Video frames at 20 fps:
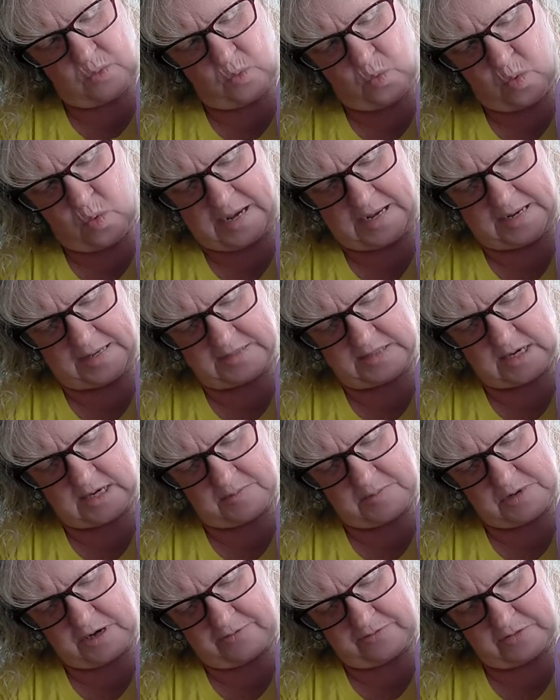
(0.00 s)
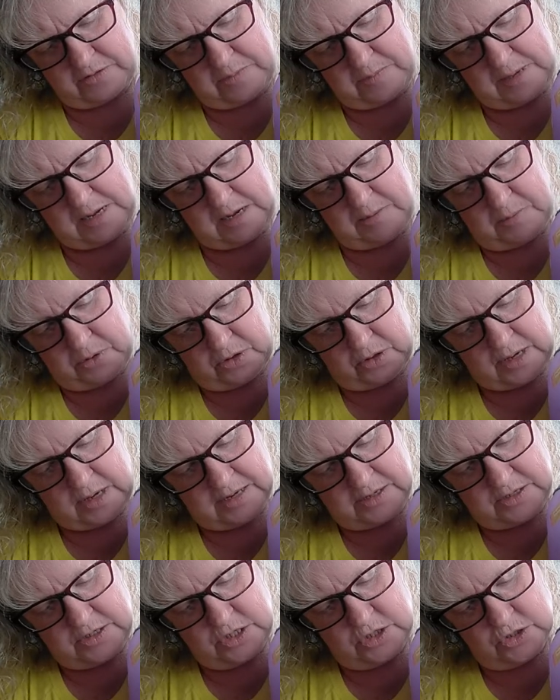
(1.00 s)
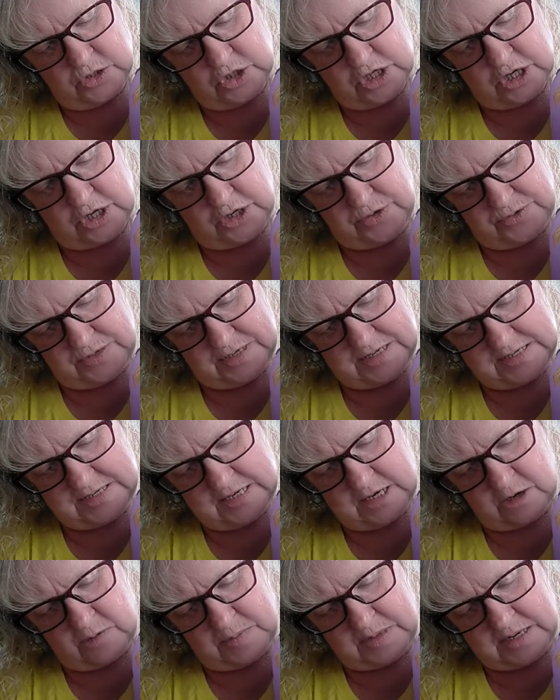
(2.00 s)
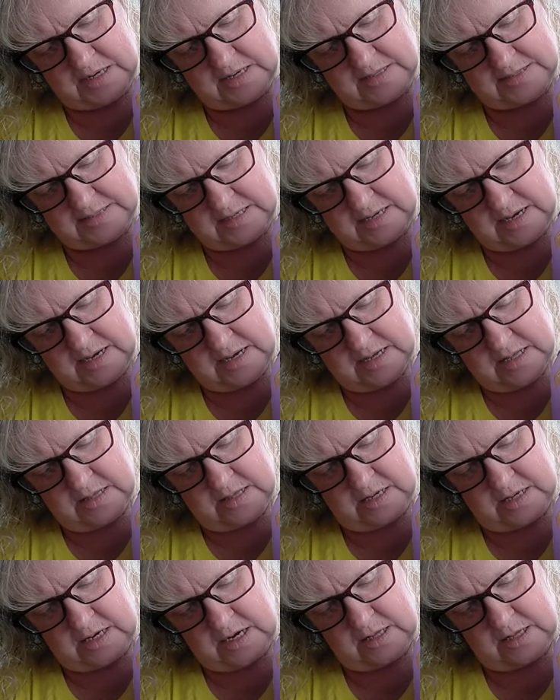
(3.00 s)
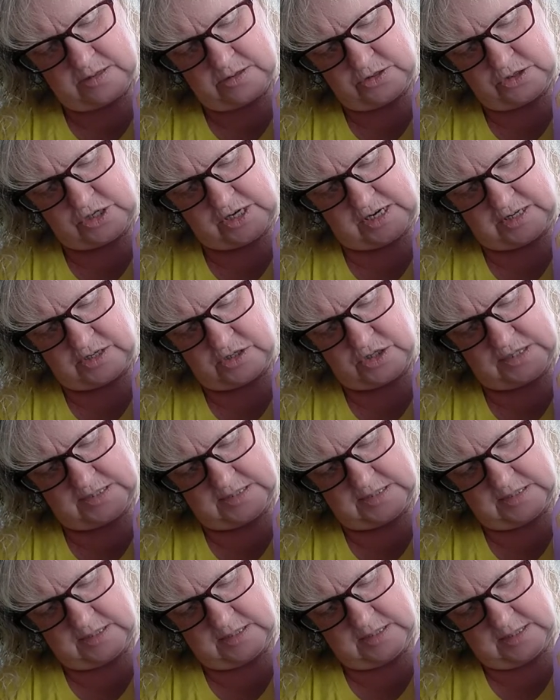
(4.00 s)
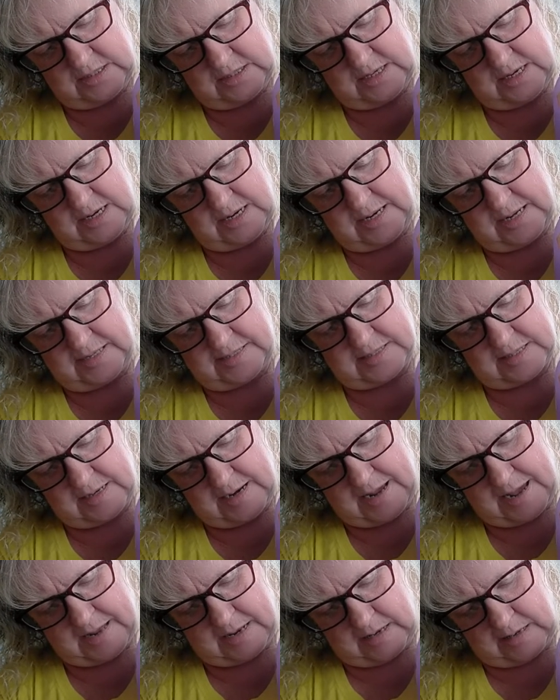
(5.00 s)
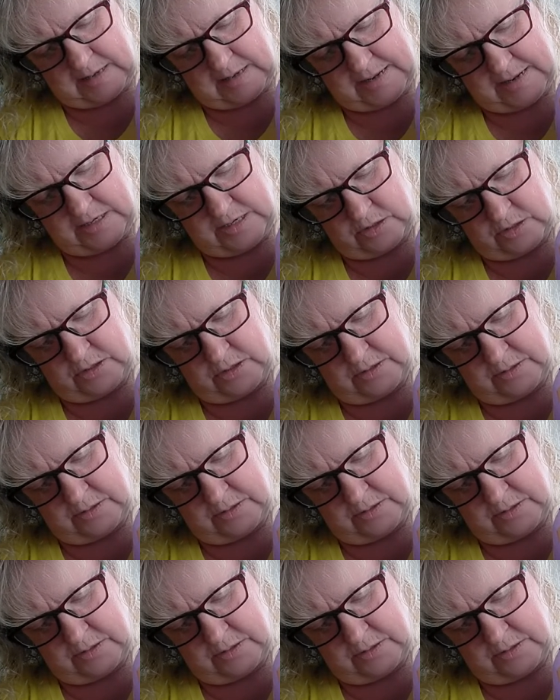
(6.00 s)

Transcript: when it's coming off the paper and onto your jar, you can tell because the color changes. It gets a lot lighter.